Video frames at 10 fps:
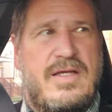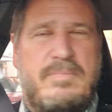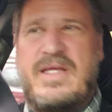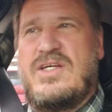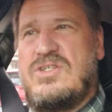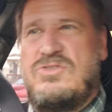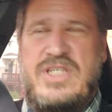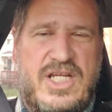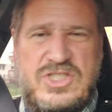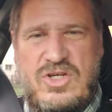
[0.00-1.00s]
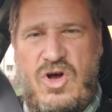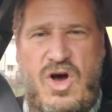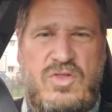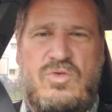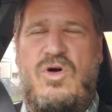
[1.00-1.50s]
because they're teaching
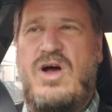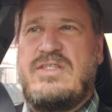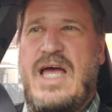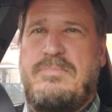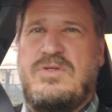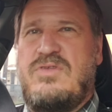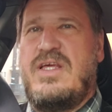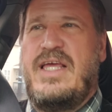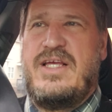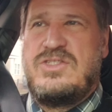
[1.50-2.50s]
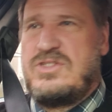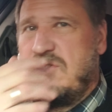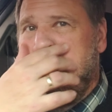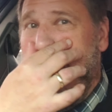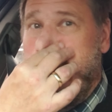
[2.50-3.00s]
all the wrong types of things to
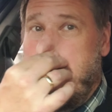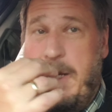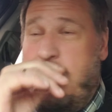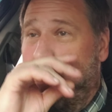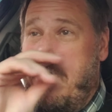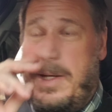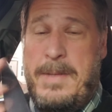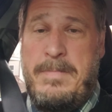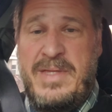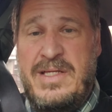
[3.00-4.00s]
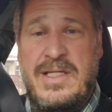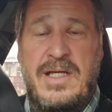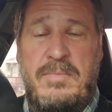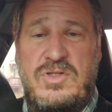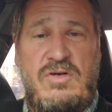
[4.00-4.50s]
change men and women.
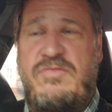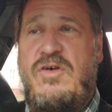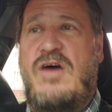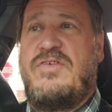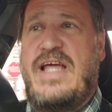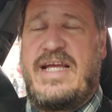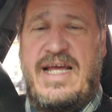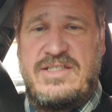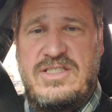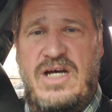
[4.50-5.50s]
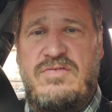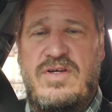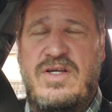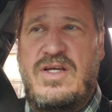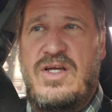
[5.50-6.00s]
But don't fall for that kind of stuff.
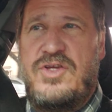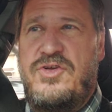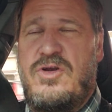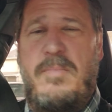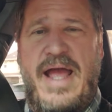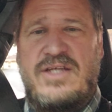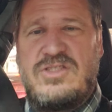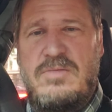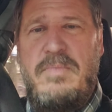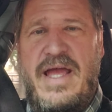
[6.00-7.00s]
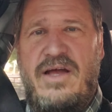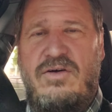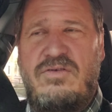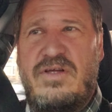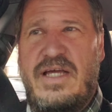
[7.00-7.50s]
You're a masculine
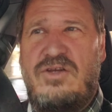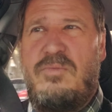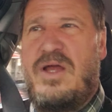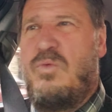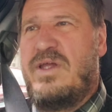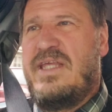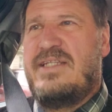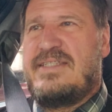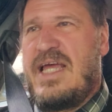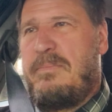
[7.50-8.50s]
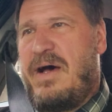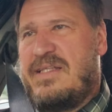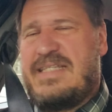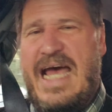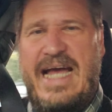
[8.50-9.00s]
male, and no matter what they say
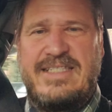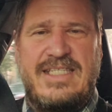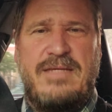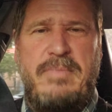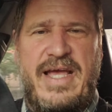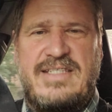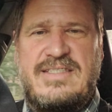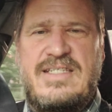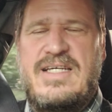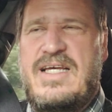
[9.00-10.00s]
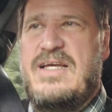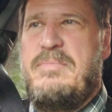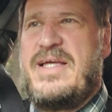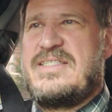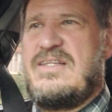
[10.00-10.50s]
about toxic mix,
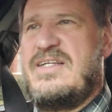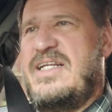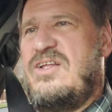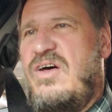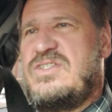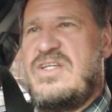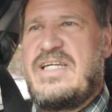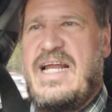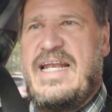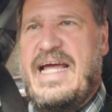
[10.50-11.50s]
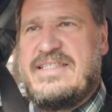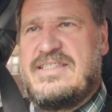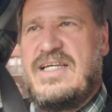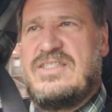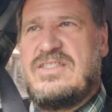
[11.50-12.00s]
masculinity and all this other kind of
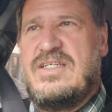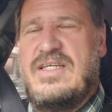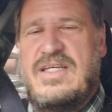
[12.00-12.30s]
nonsense,